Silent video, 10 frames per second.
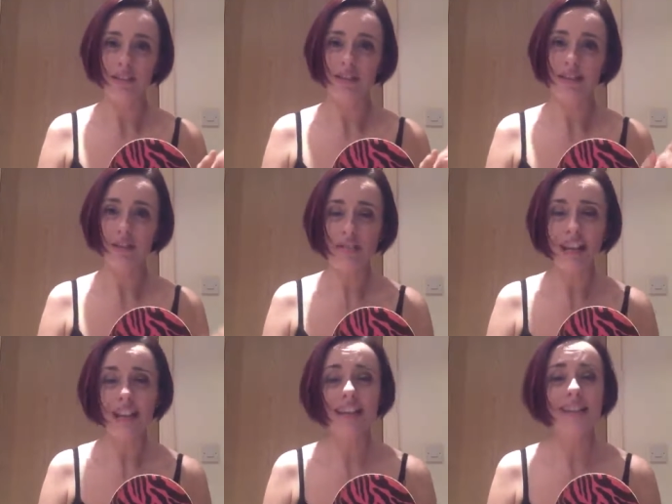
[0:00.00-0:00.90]

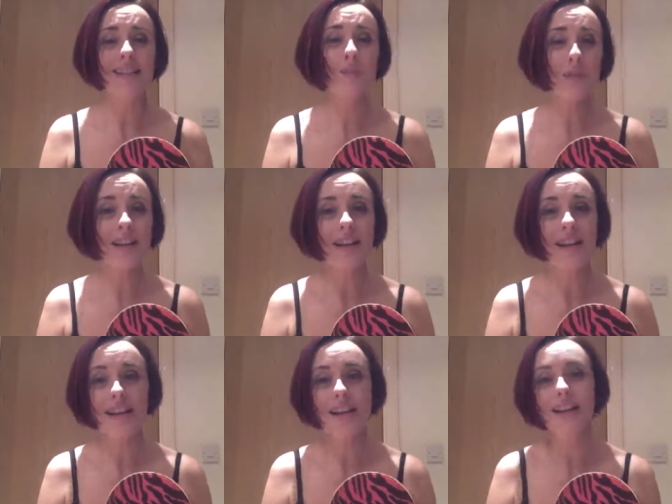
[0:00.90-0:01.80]
self-tanning and spray
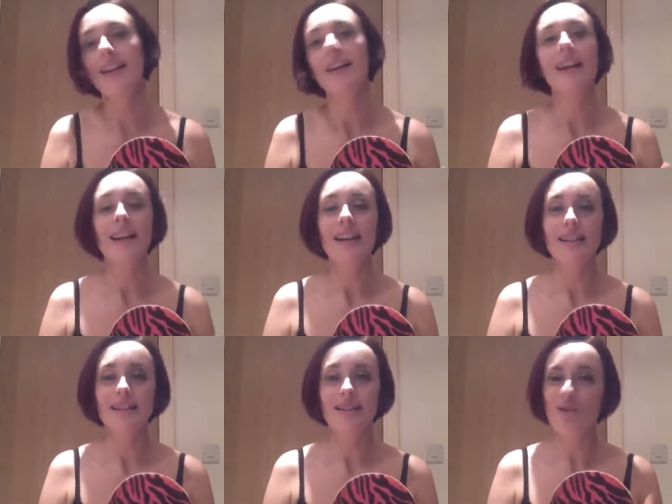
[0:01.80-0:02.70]
tanning
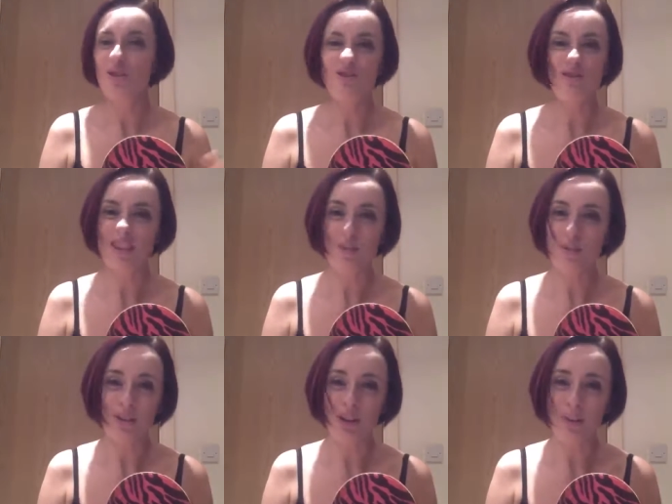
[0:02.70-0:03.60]
is you're not really
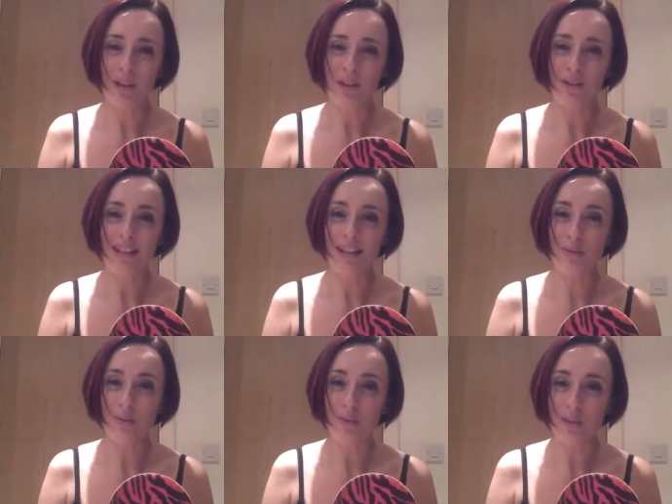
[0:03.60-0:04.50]
supposed to come in
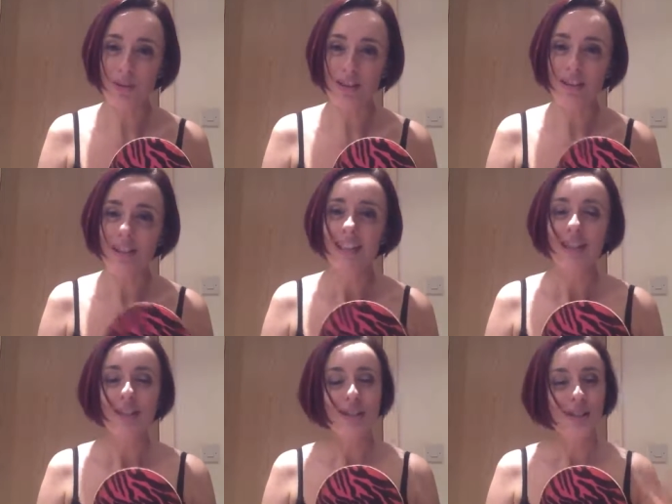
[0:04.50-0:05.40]
contact with water,
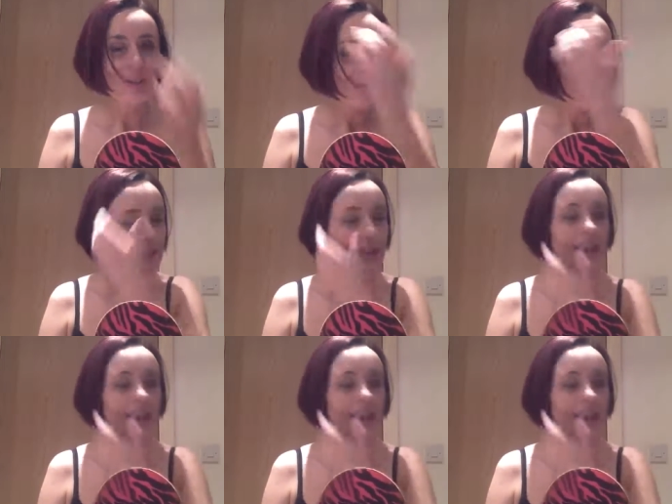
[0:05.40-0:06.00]
so